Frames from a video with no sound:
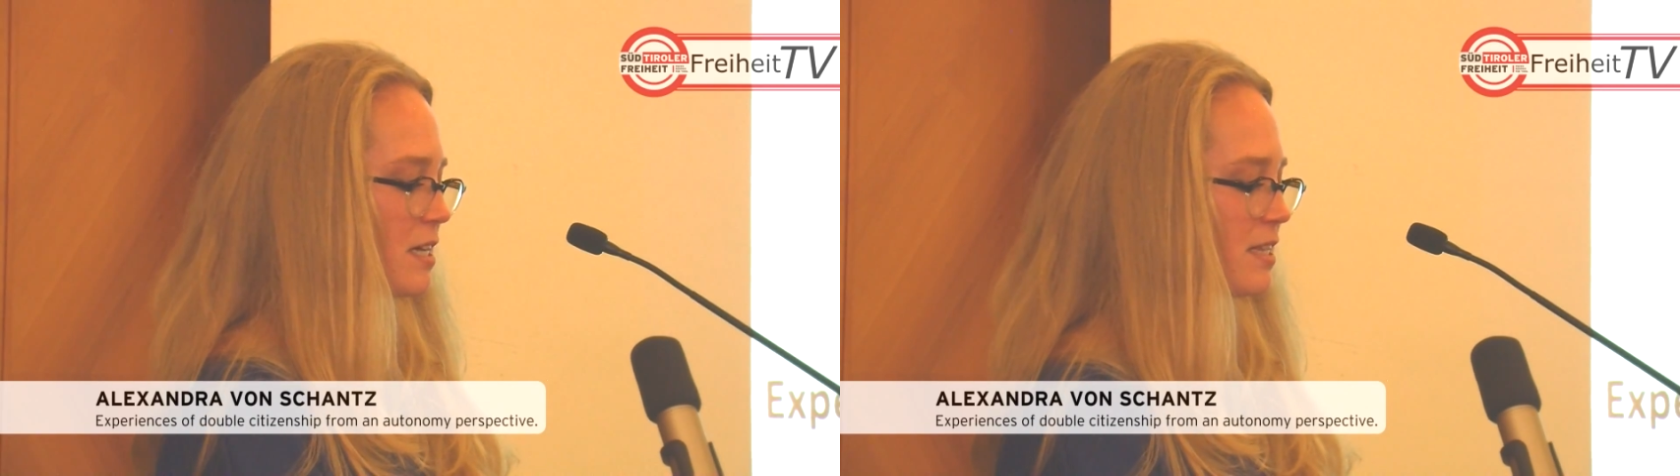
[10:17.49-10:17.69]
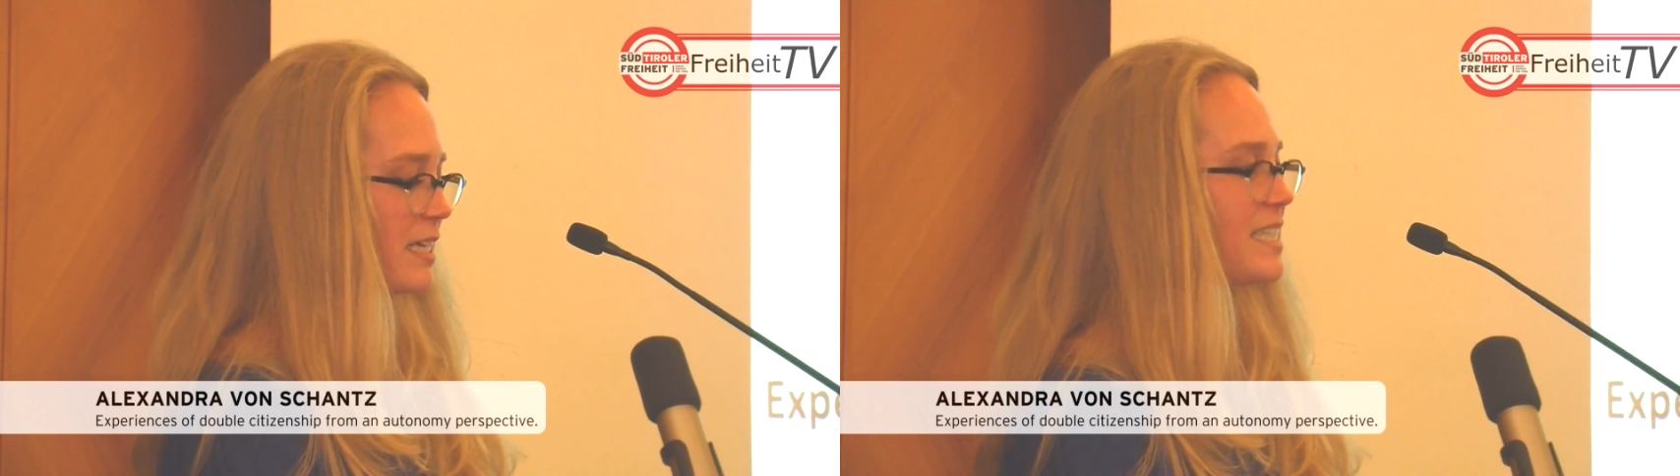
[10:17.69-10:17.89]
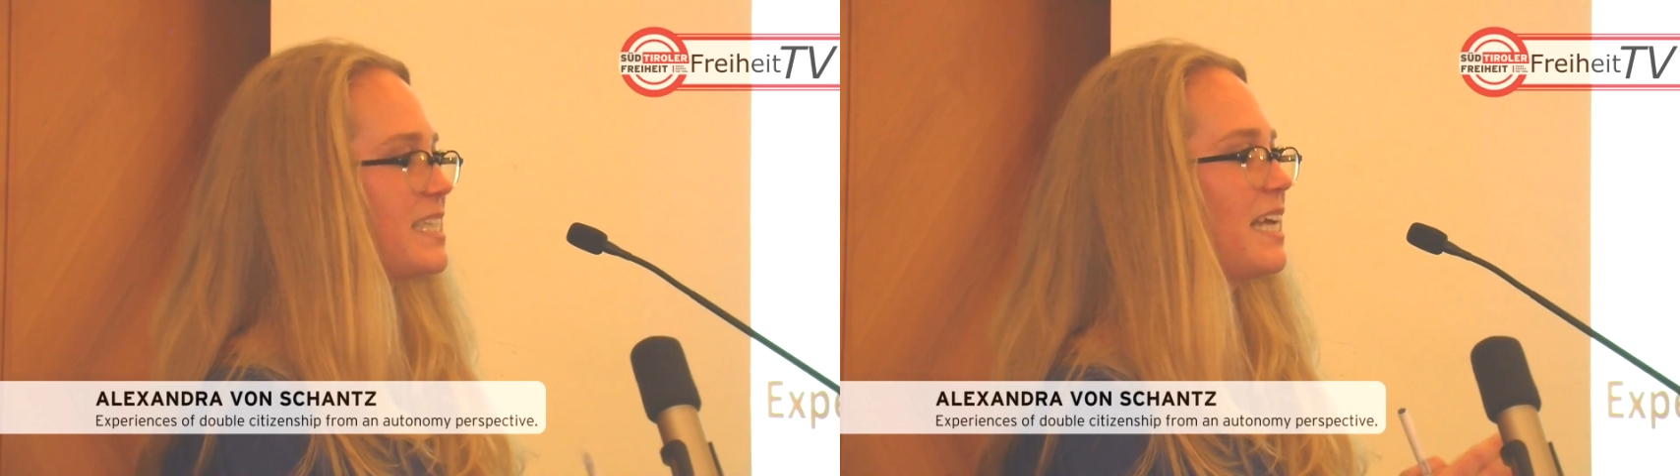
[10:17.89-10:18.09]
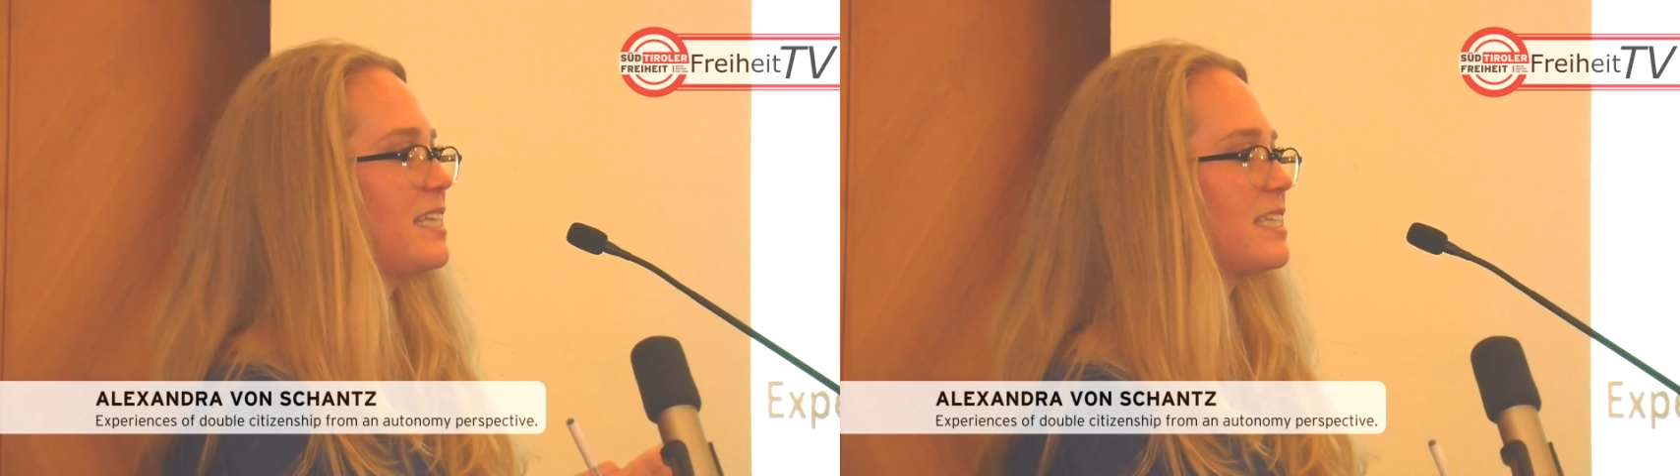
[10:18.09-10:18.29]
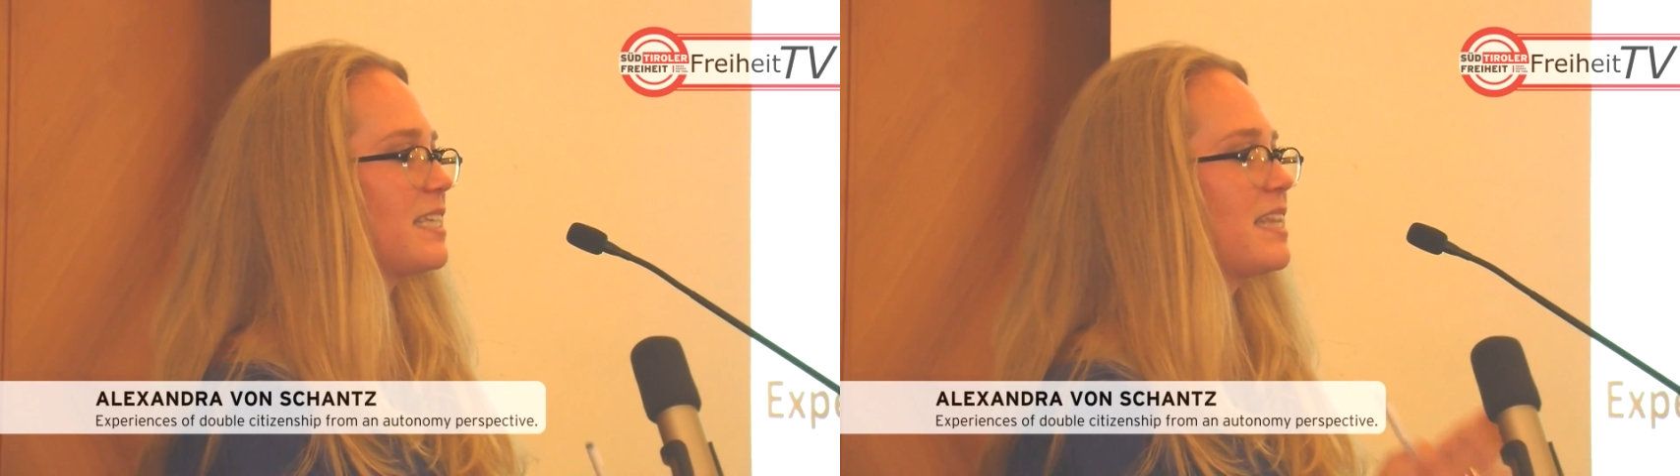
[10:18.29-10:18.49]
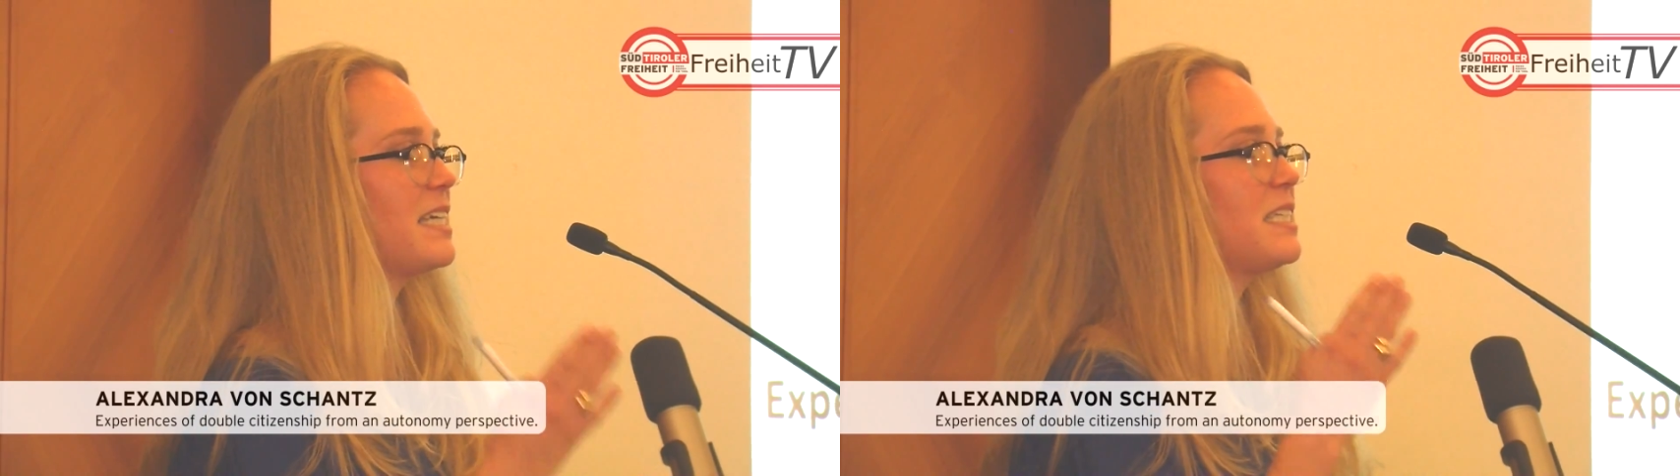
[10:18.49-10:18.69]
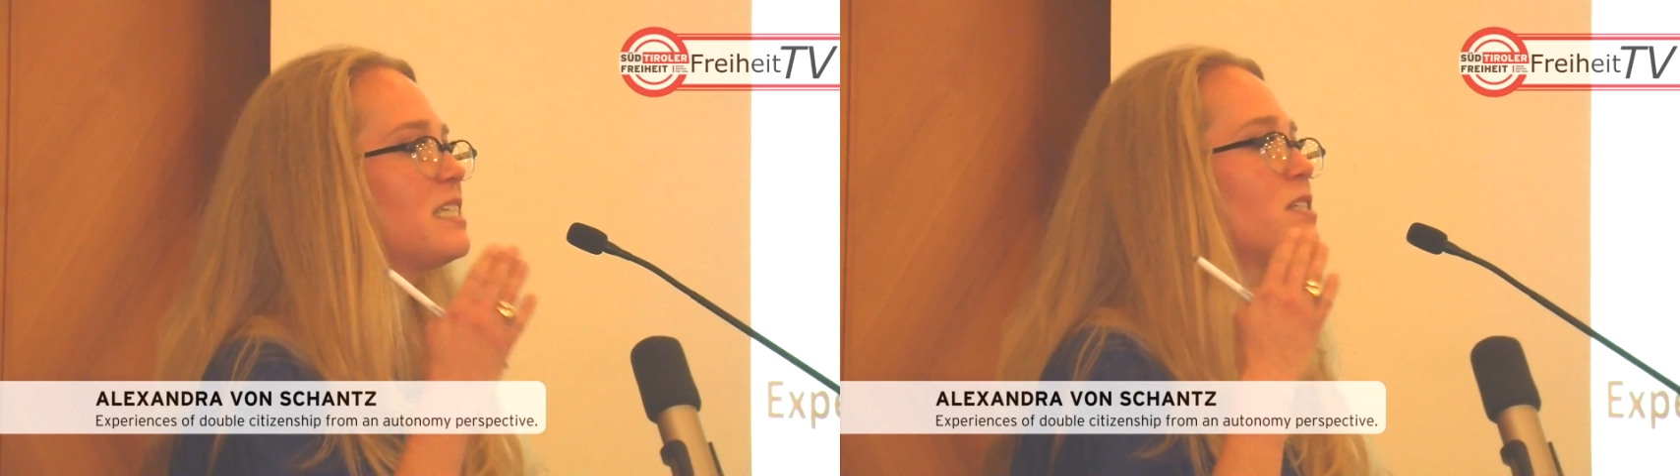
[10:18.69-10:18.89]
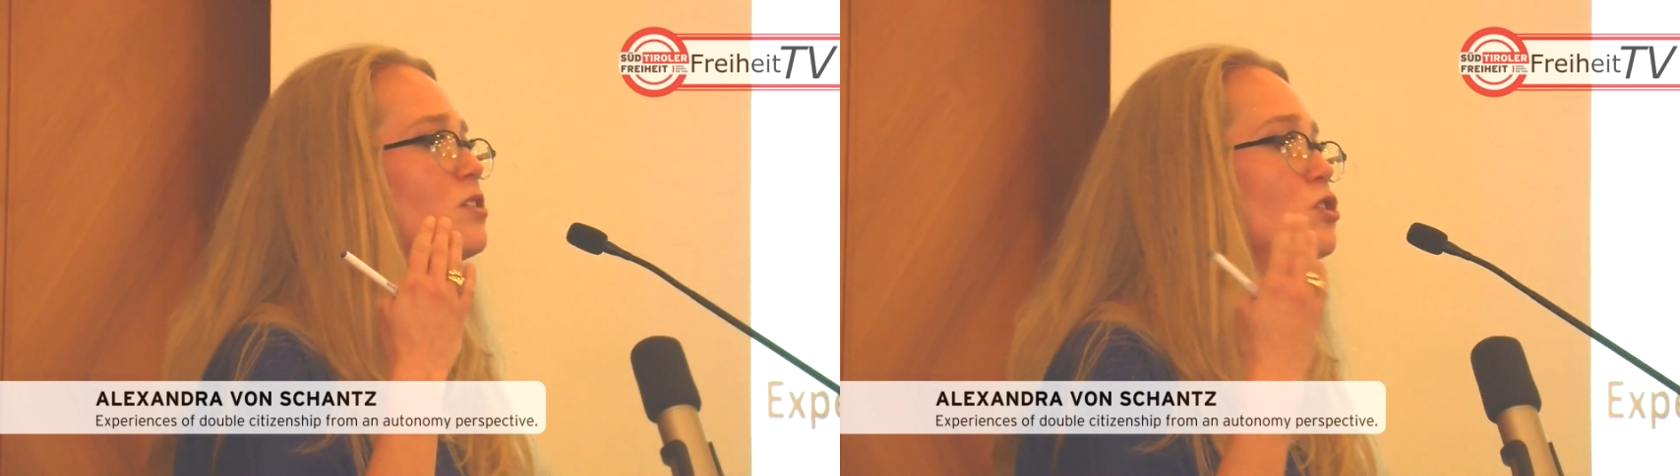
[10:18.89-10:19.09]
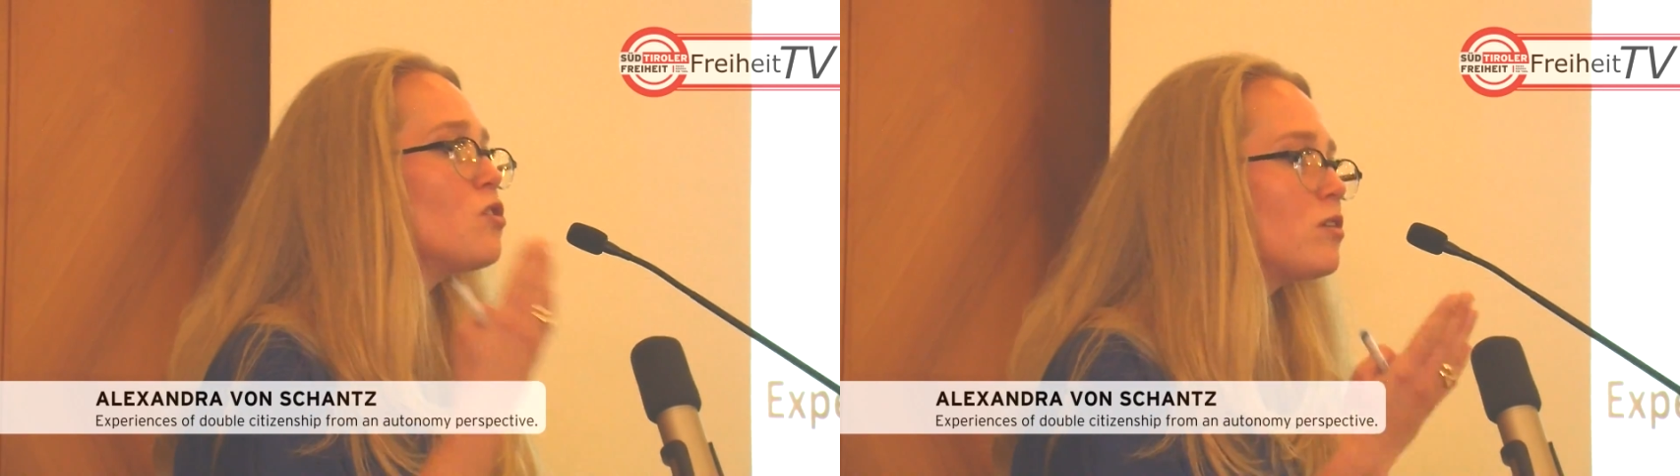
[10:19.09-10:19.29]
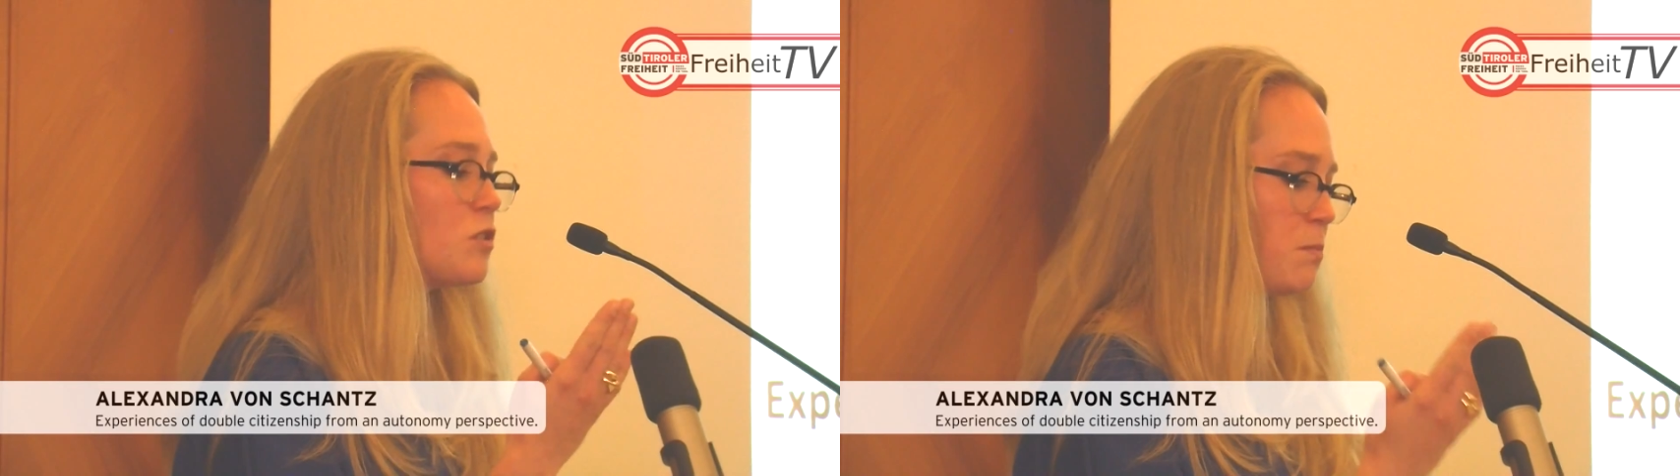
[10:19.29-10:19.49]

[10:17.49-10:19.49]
that states that it is not